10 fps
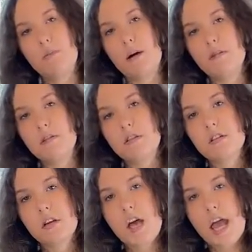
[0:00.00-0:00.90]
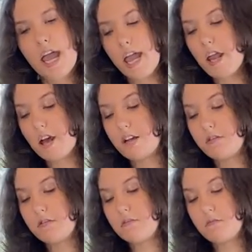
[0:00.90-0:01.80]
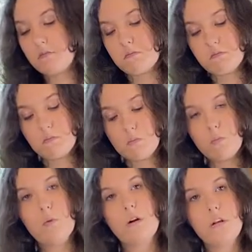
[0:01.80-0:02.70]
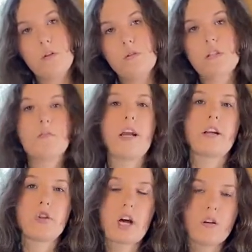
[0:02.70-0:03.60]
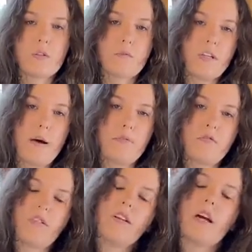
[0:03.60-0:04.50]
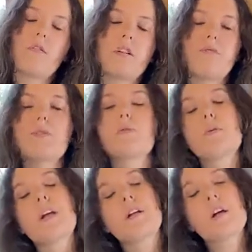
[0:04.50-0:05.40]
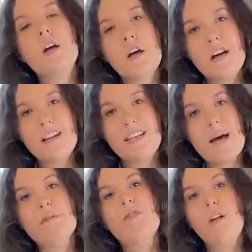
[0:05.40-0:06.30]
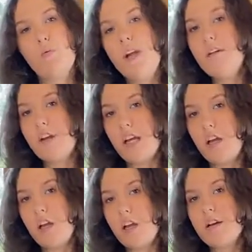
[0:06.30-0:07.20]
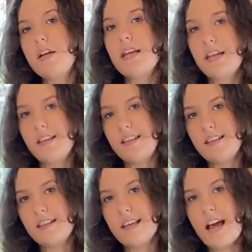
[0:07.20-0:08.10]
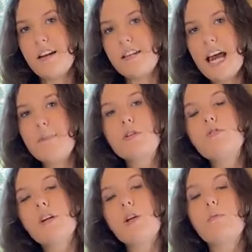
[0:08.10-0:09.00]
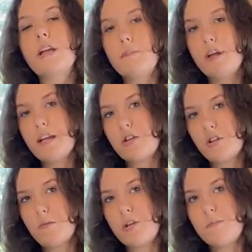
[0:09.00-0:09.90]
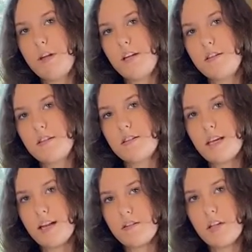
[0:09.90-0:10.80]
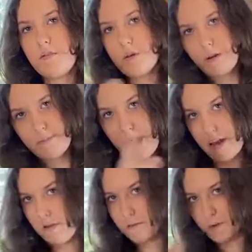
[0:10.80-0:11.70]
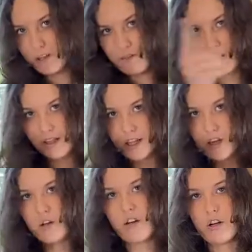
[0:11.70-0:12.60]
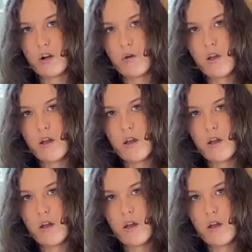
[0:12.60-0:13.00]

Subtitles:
bobbins, and well, you use them like shuttles for tapestry. Now, the difference between tapestry and weaving is that tapestry, you make a picture, which means that instead of going back and forth completely, you're gonna go